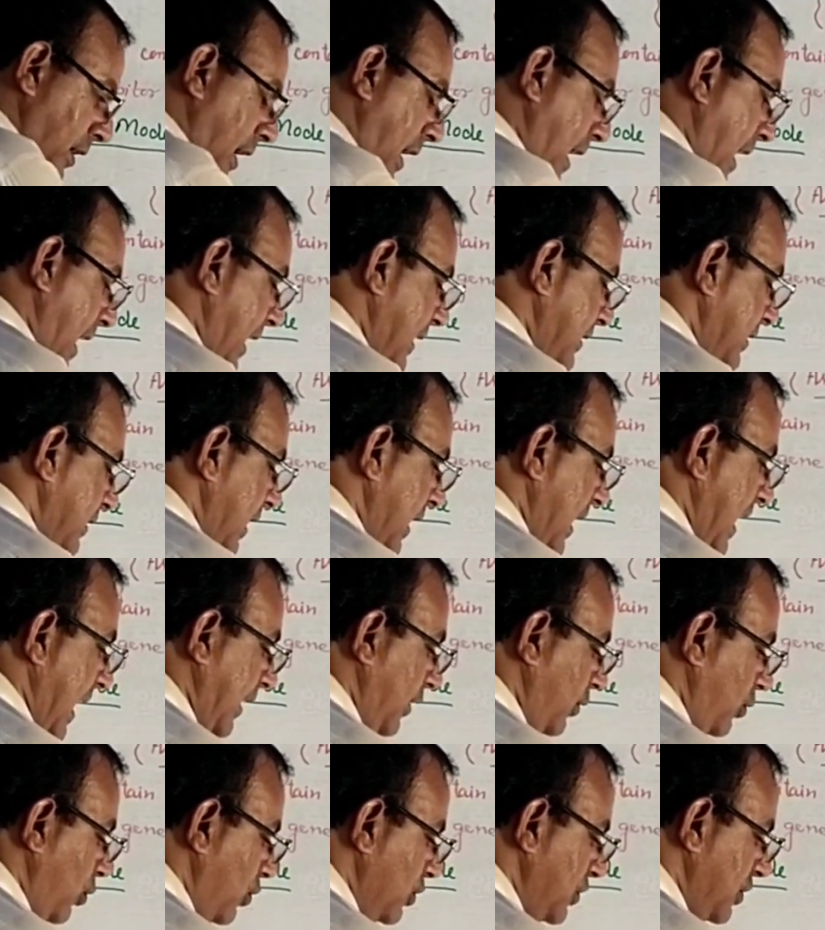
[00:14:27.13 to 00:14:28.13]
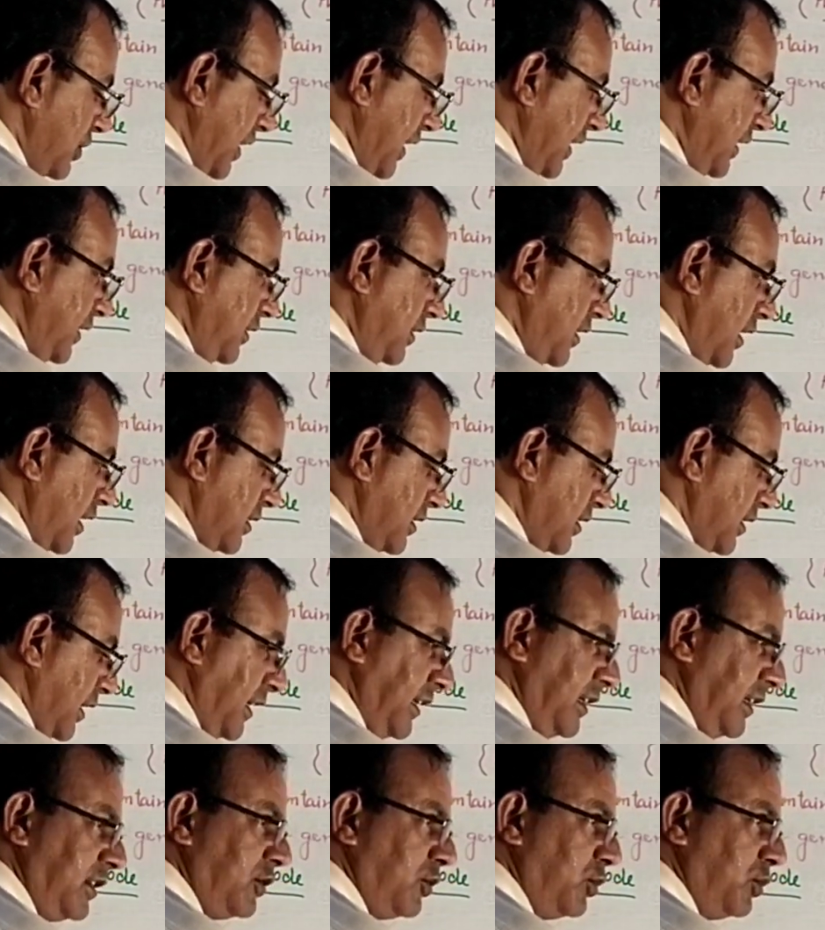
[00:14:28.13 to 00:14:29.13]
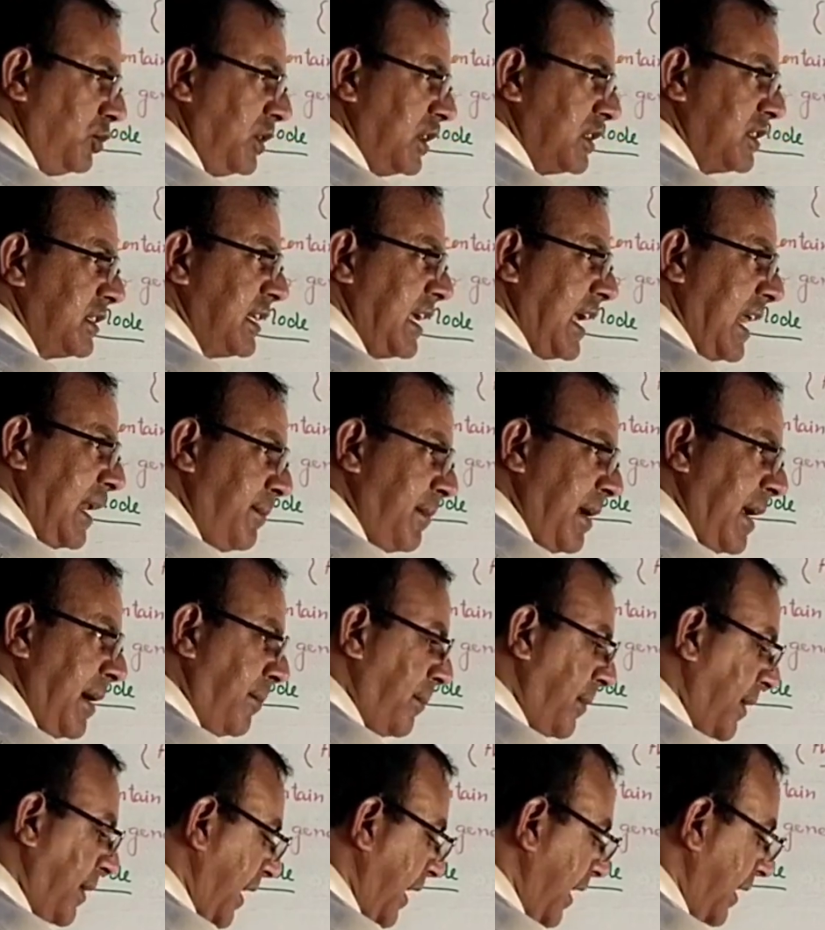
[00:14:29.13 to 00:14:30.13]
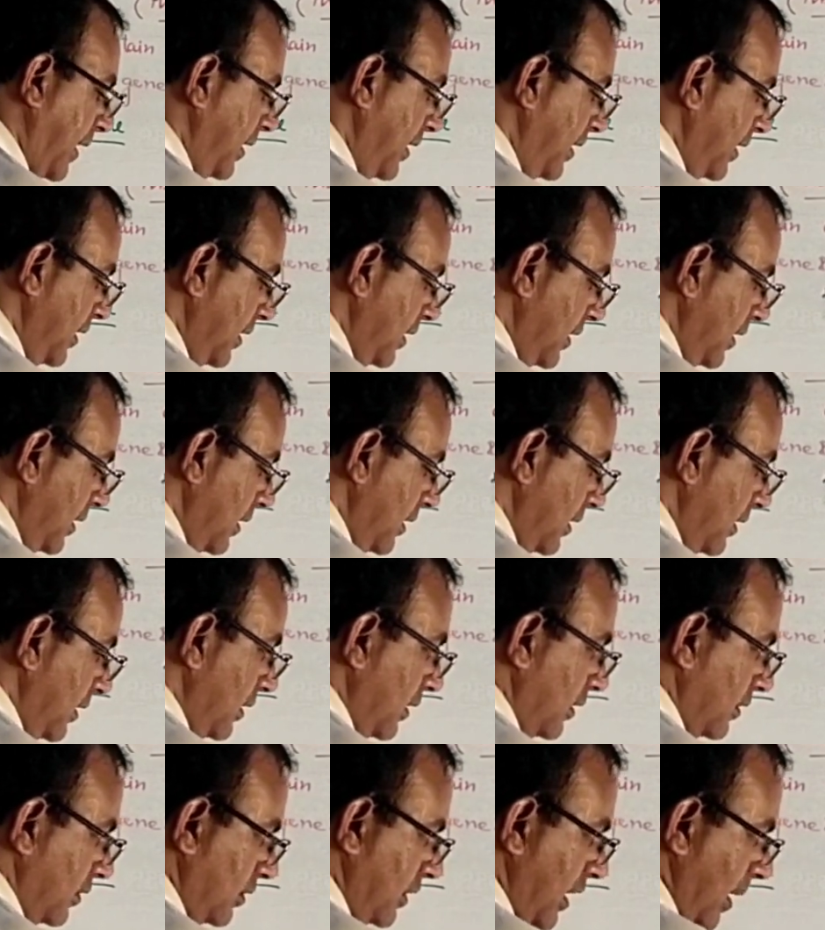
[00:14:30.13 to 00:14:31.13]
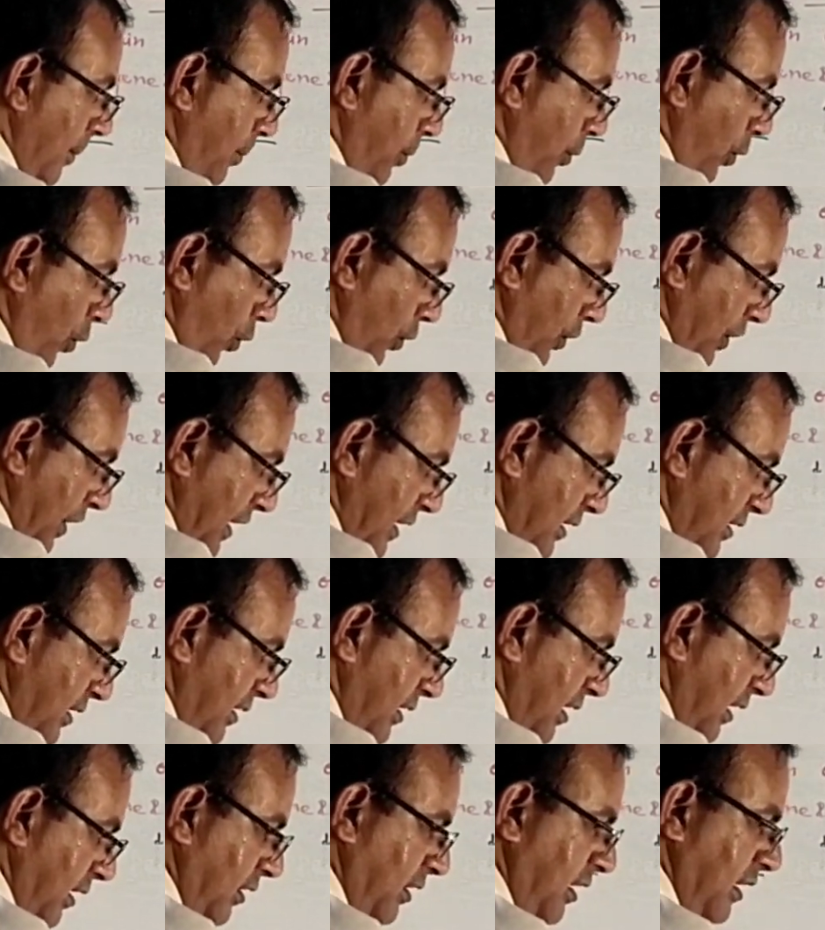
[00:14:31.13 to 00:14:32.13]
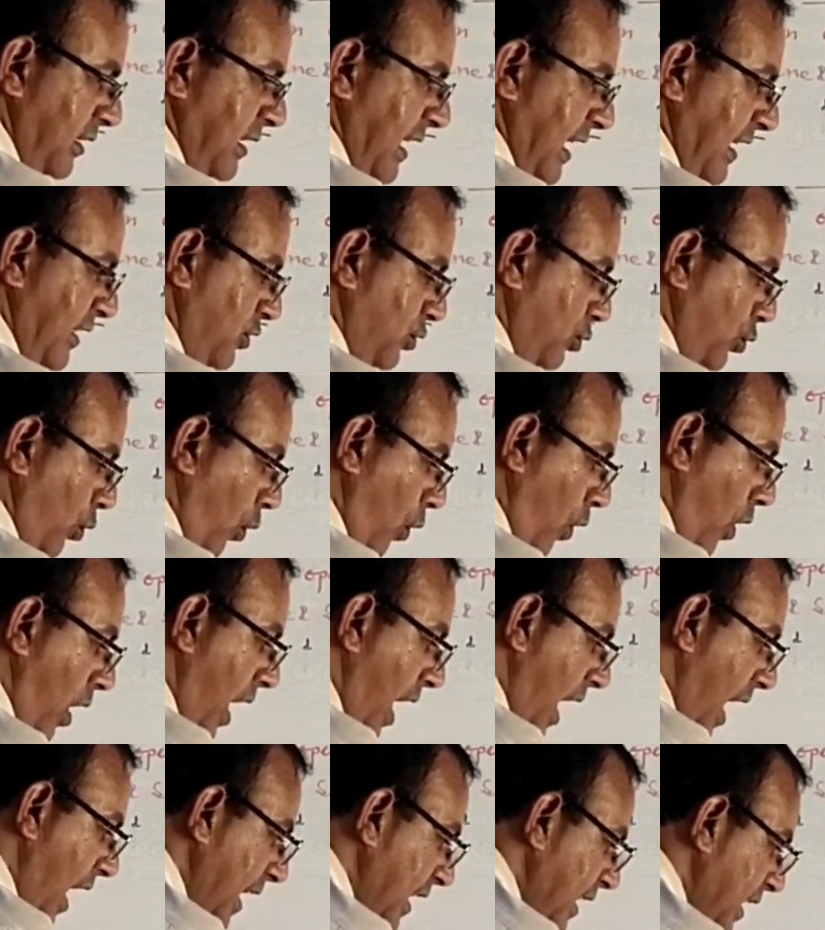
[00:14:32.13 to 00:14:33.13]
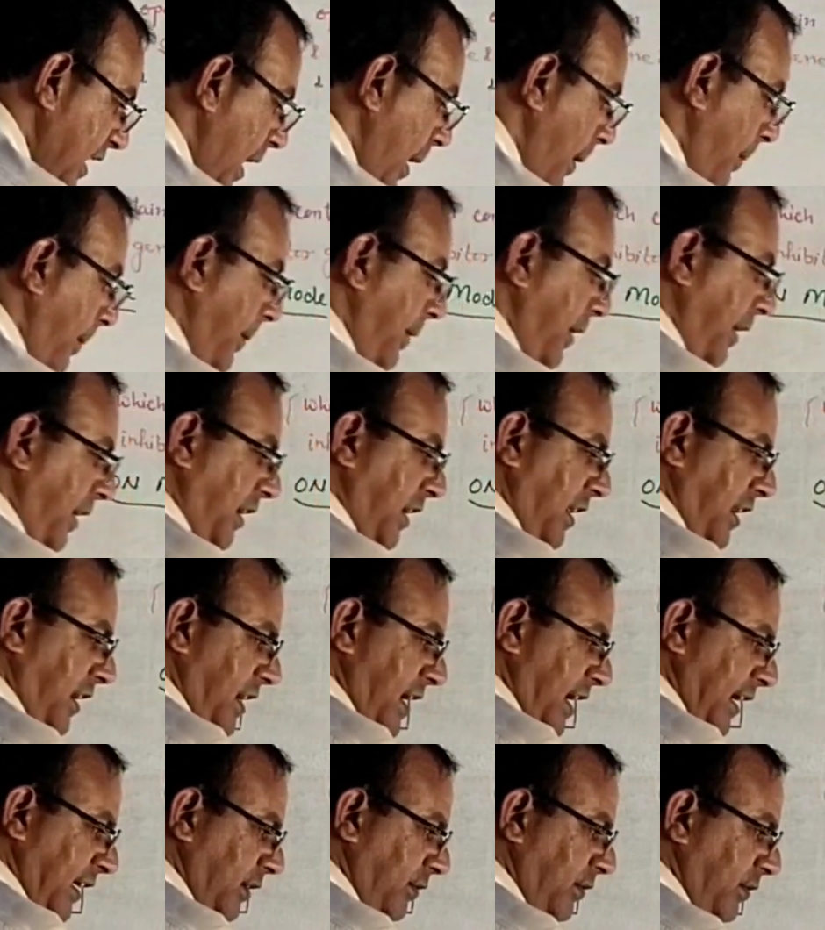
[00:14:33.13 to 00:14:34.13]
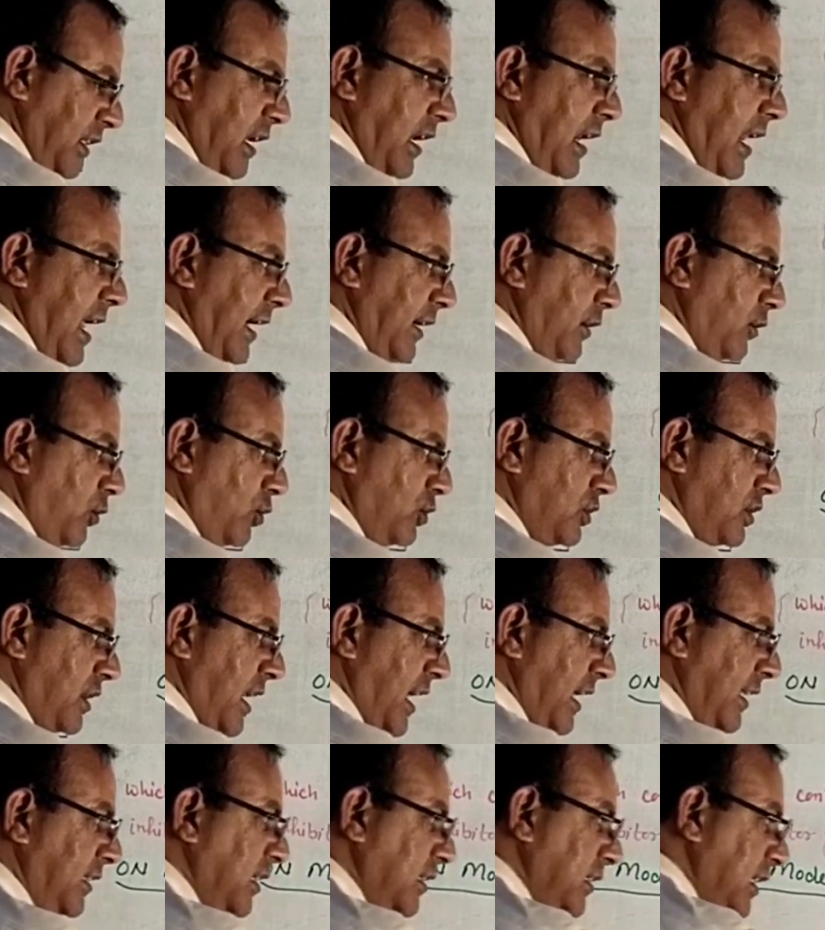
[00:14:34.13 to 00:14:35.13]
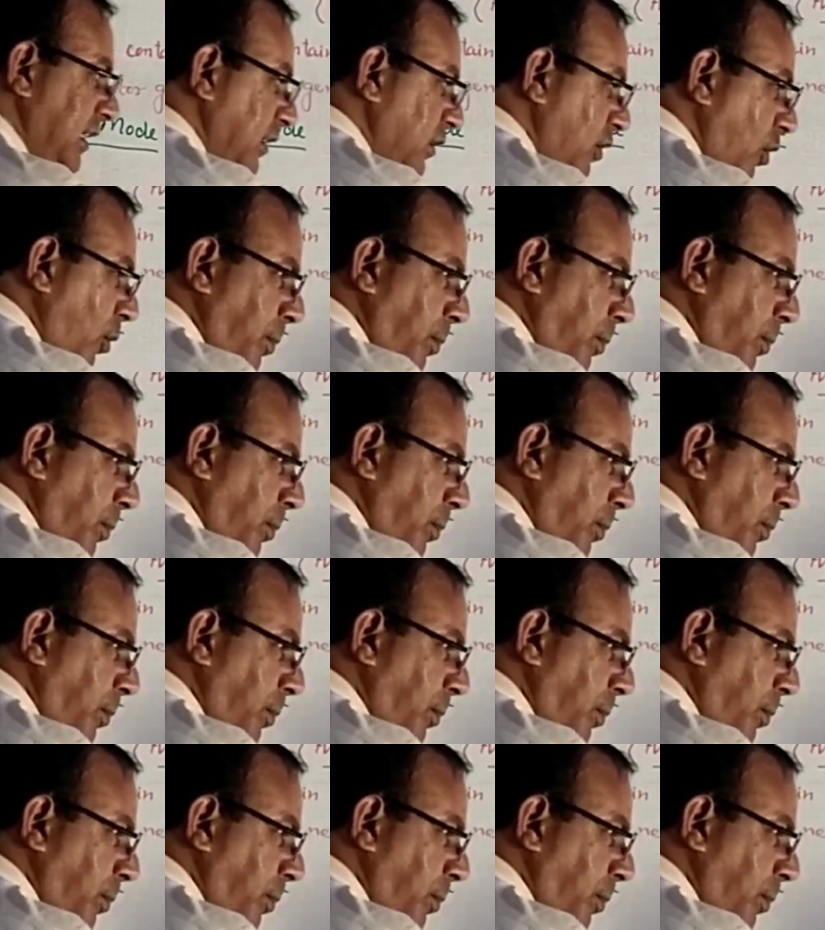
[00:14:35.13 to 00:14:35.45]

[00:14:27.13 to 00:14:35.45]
As lactose enters into the cell membrane, the protein synthesized show high affinity react with the lactose rather than the